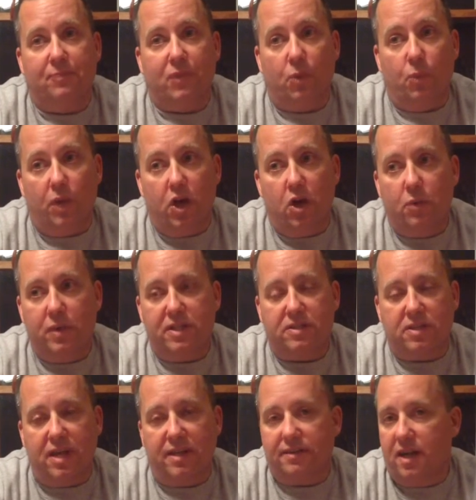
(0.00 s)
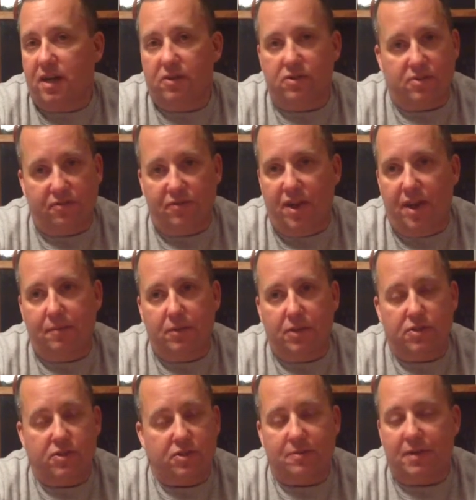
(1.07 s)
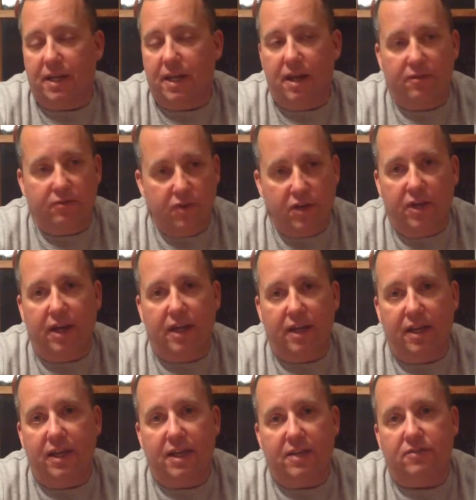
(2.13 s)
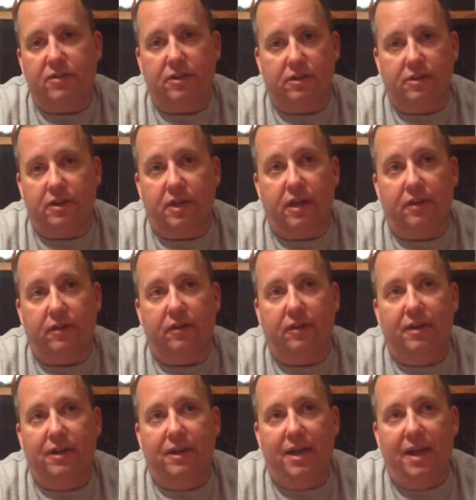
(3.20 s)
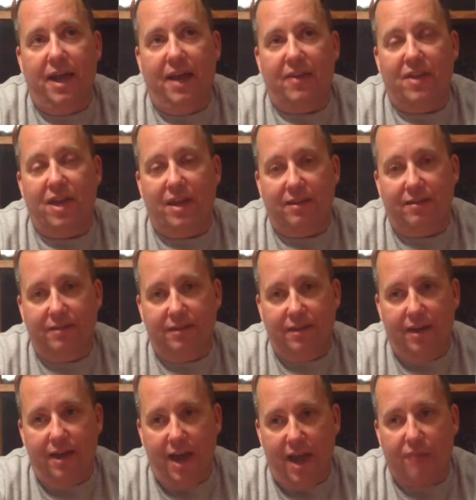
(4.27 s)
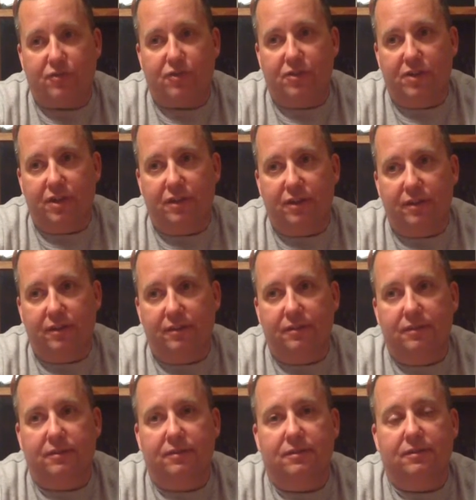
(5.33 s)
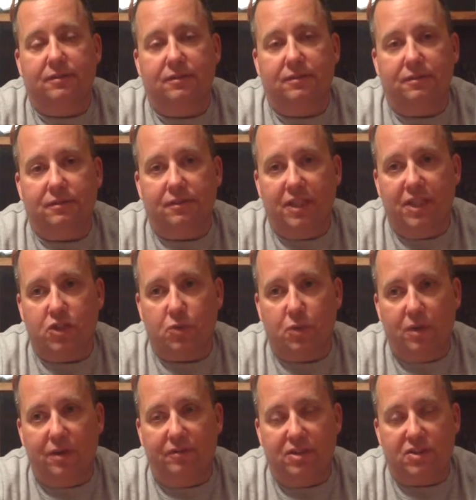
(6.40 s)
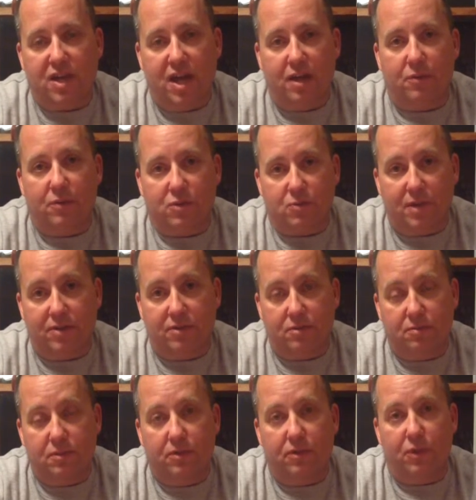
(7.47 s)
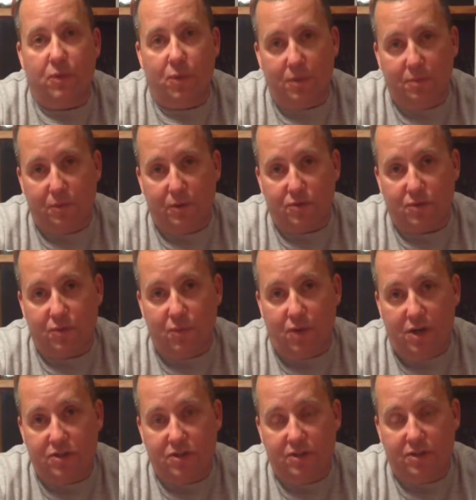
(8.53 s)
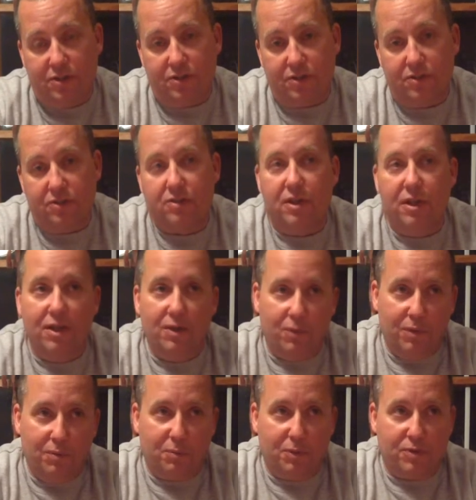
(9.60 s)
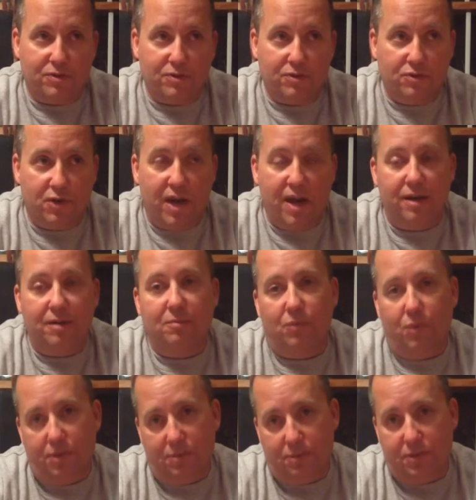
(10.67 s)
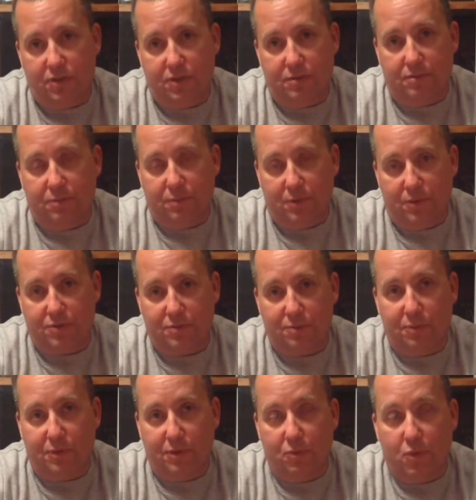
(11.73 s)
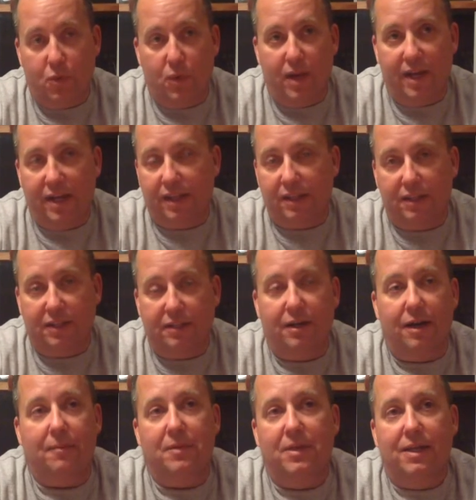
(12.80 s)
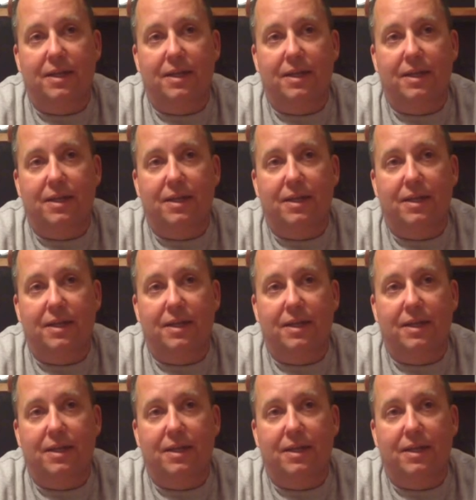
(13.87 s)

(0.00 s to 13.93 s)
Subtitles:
we always sat down as a family just about every night and ate dinner together. And then after dinner, each one of us had a responsibility. One person washed the dishes, one person dried them, one person put them away and cleaned up.